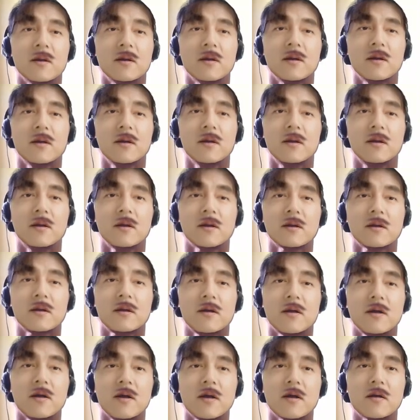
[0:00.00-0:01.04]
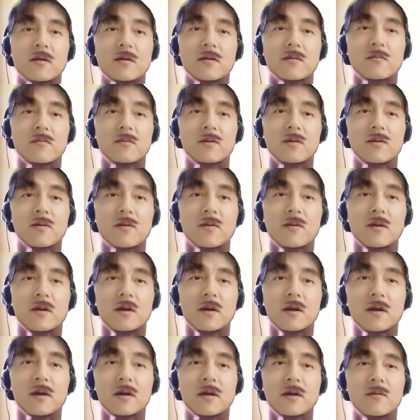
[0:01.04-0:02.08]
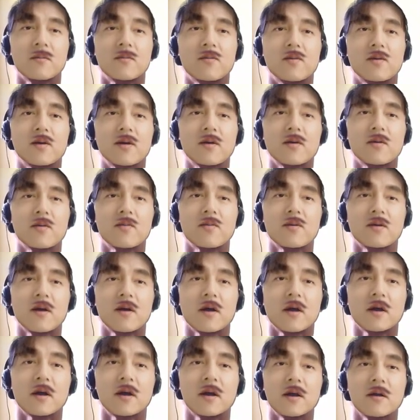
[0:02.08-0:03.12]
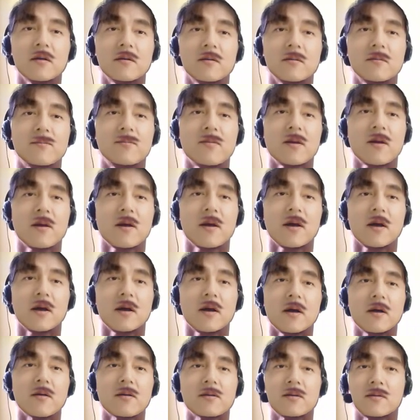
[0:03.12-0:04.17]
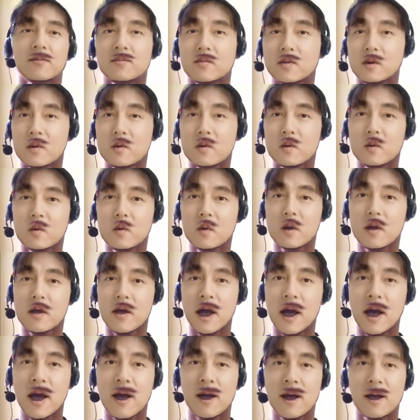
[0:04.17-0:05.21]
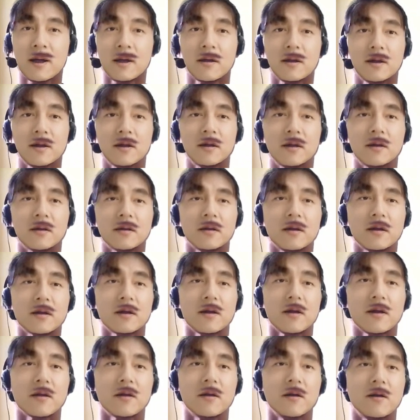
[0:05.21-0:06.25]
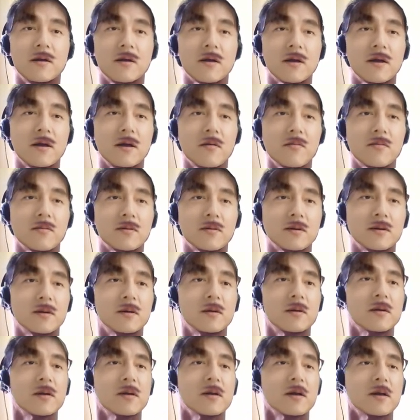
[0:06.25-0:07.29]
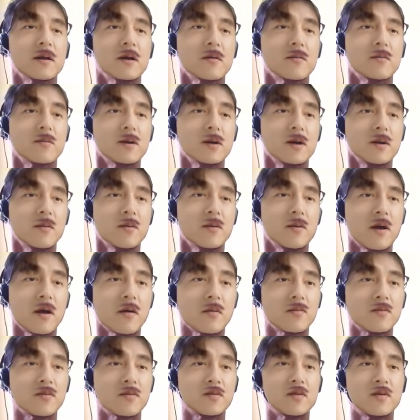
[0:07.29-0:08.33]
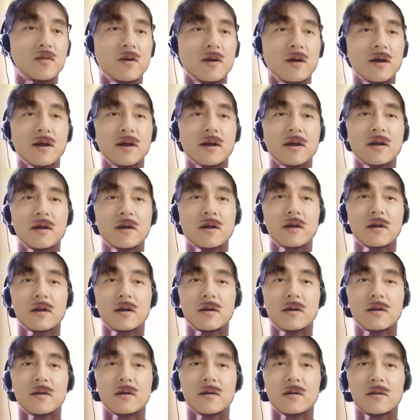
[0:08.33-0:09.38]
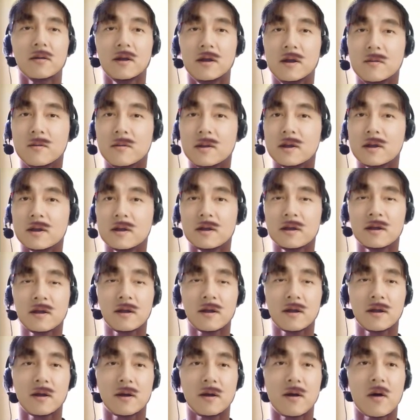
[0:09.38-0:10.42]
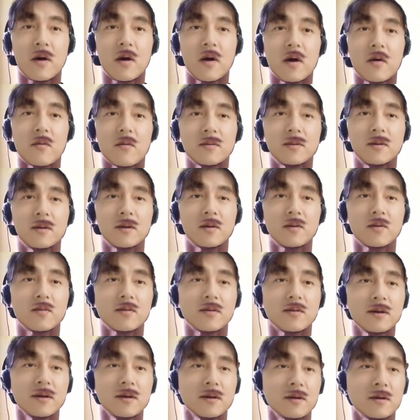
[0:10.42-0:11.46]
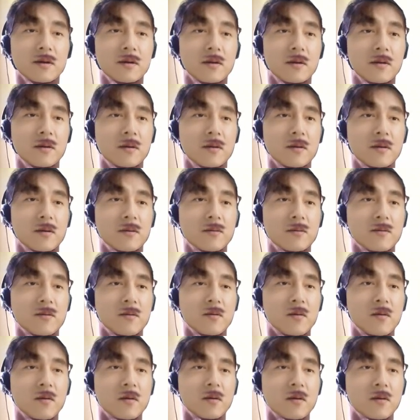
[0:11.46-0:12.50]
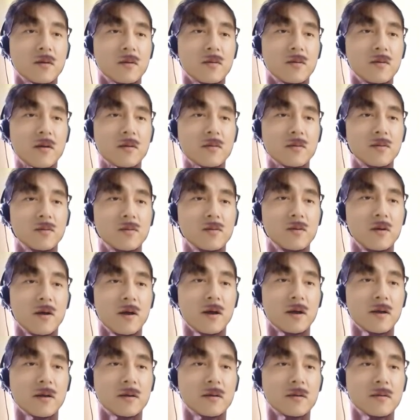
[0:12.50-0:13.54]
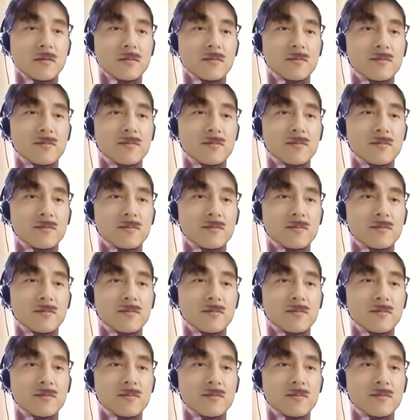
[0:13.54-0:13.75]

it has K-handsome because it duplicated K-handsome 2. That's exactly like that one. But if you like to change the image of this one as a new character,